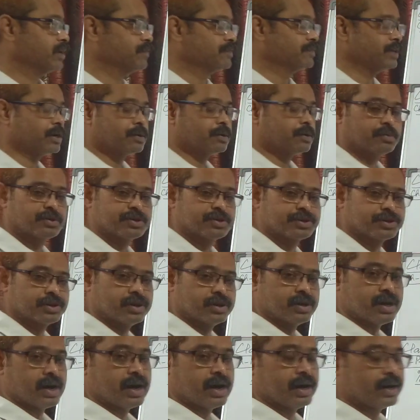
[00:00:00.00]
the question
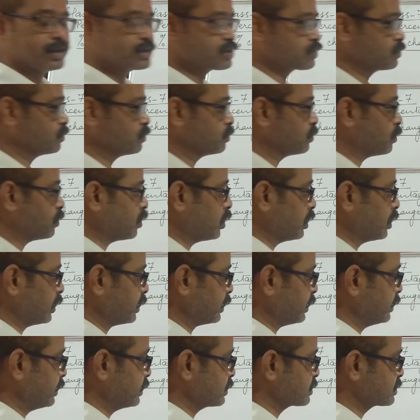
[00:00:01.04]
asks what
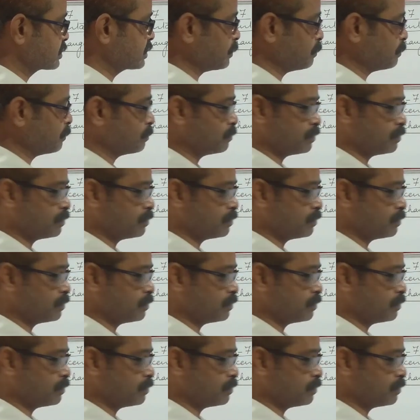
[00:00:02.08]
is the